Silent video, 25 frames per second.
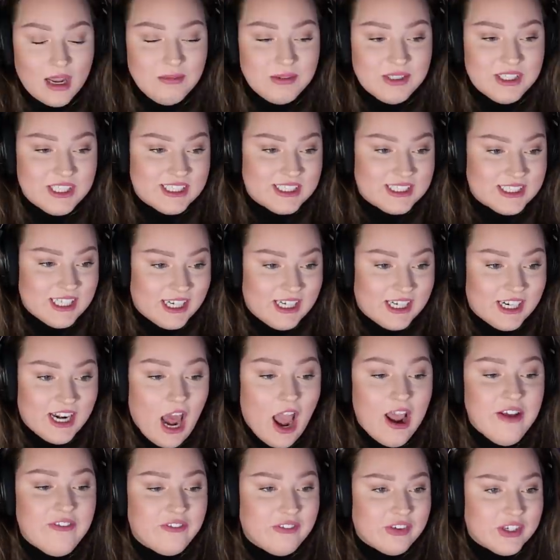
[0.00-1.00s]
I'm really excited.
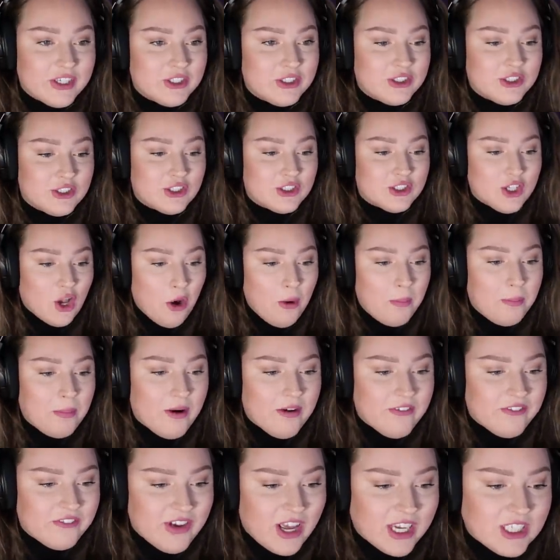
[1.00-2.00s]
I feel so
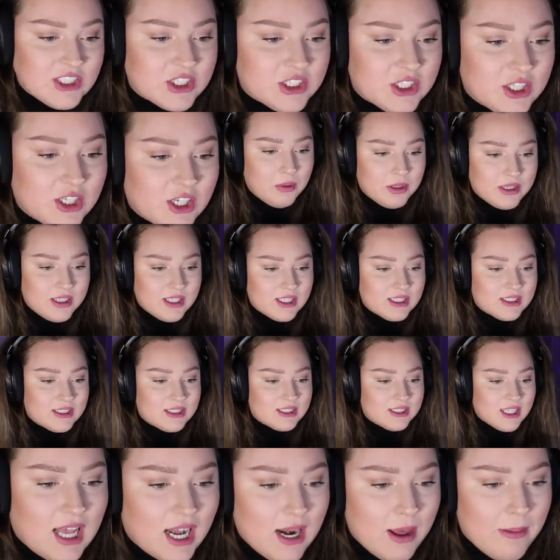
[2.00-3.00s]
professional with this
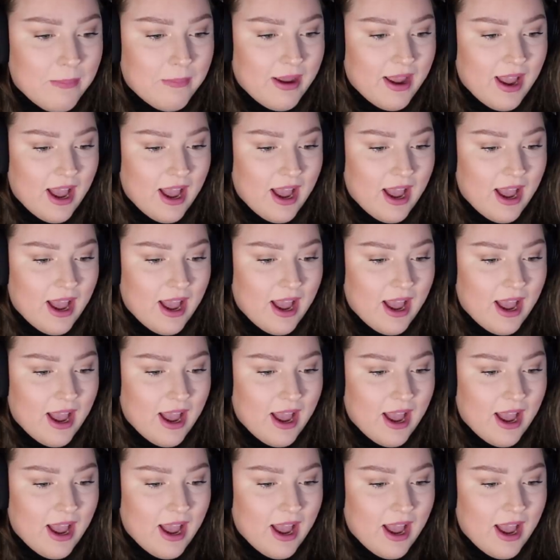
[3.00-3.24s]
setup I